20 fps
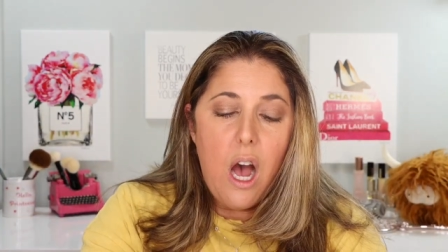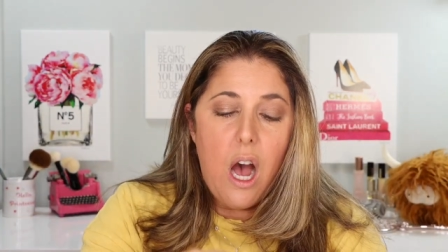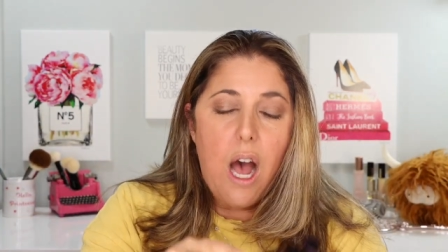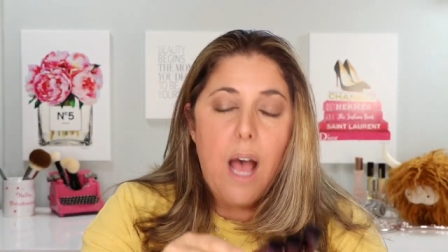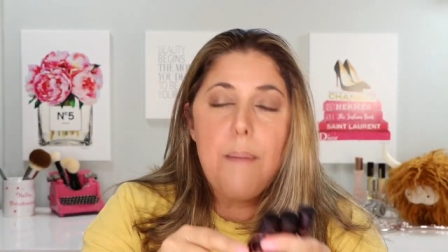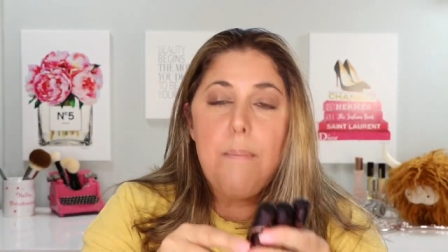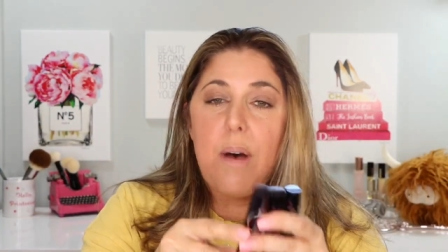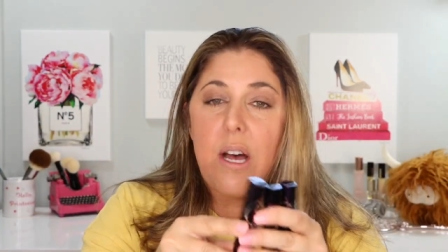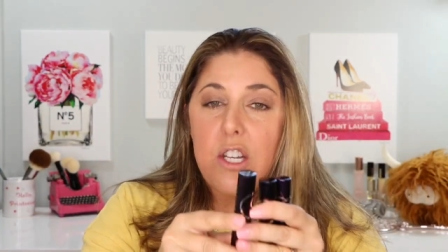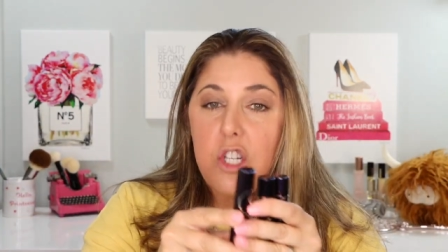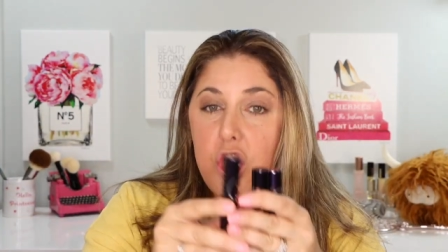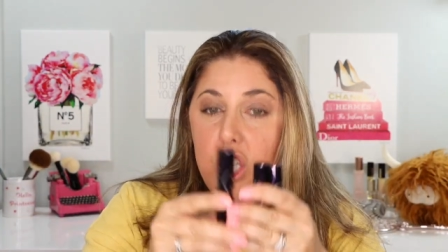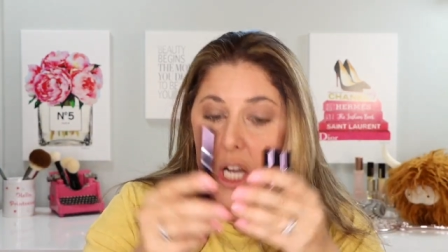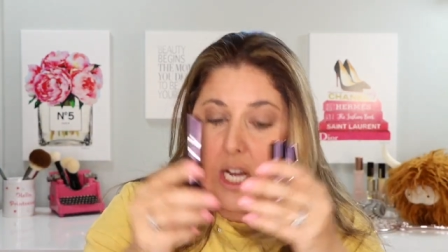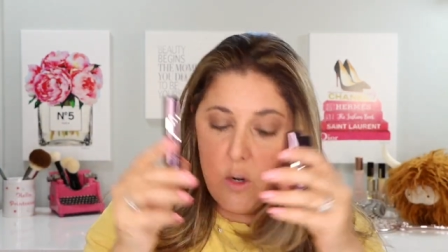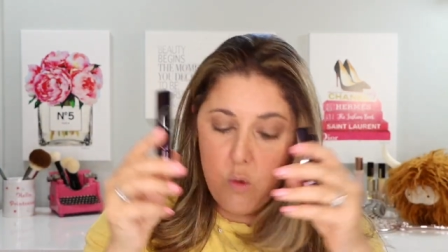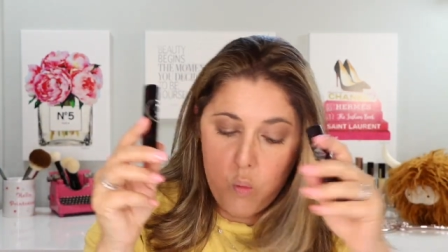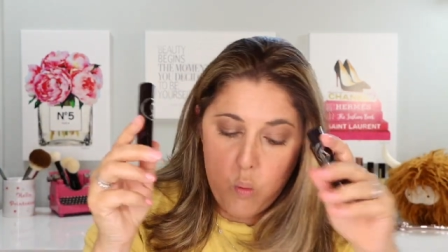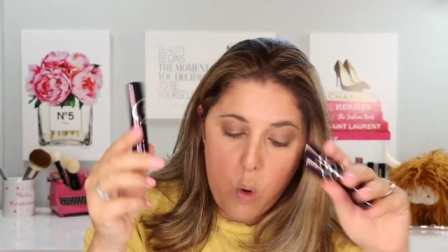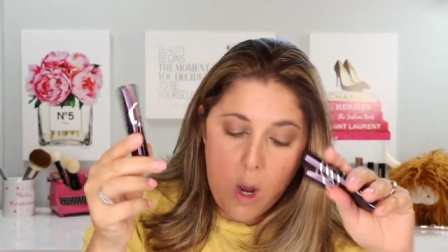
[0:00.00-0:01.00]
I bought
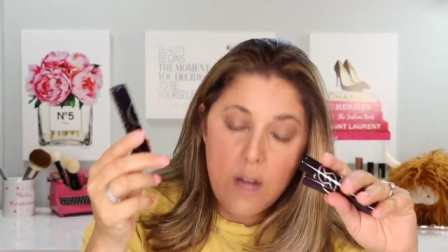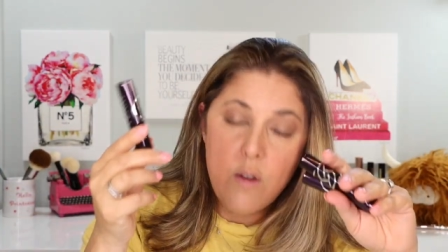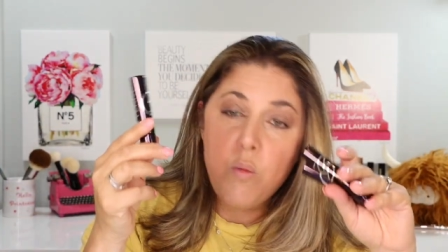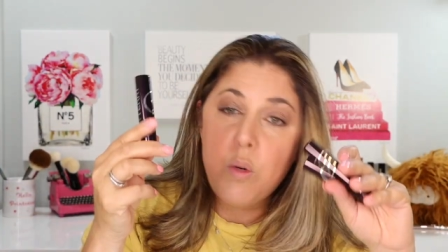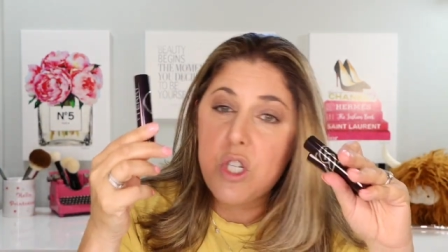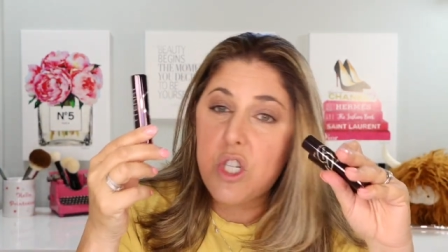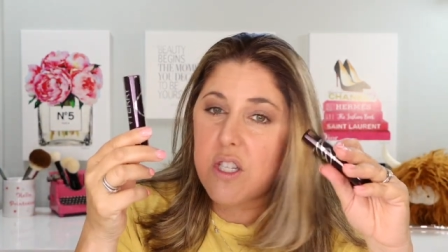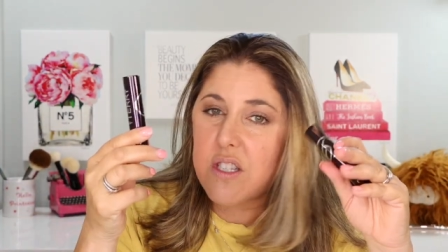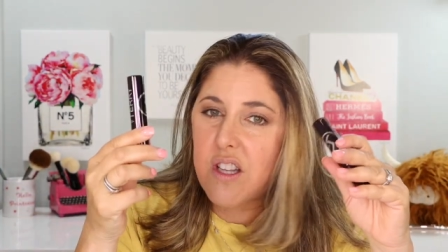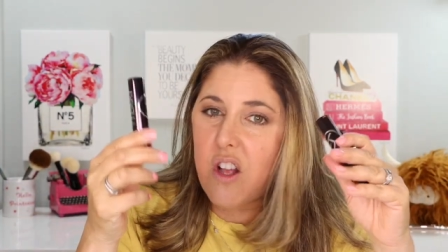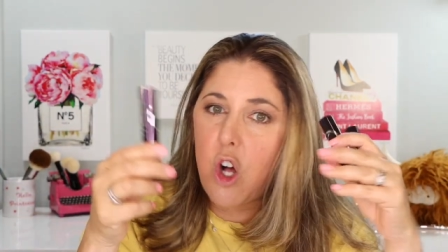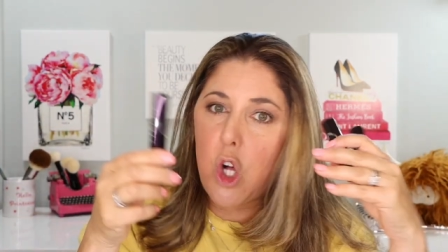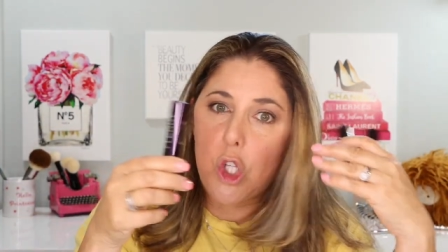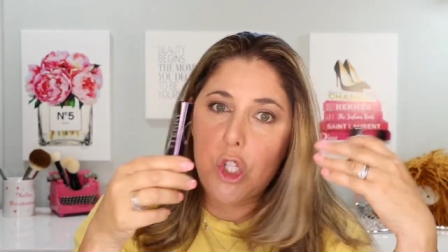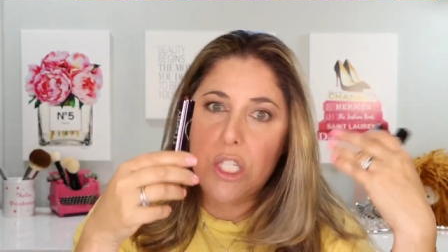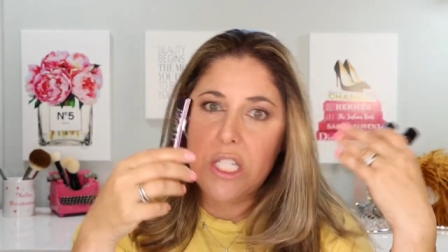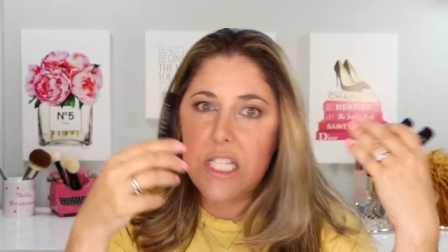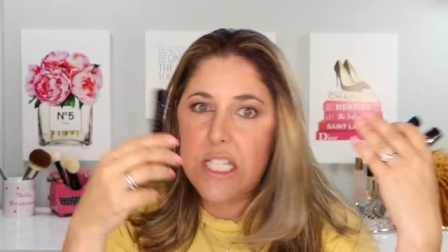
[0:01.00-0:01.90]
shade one, which is called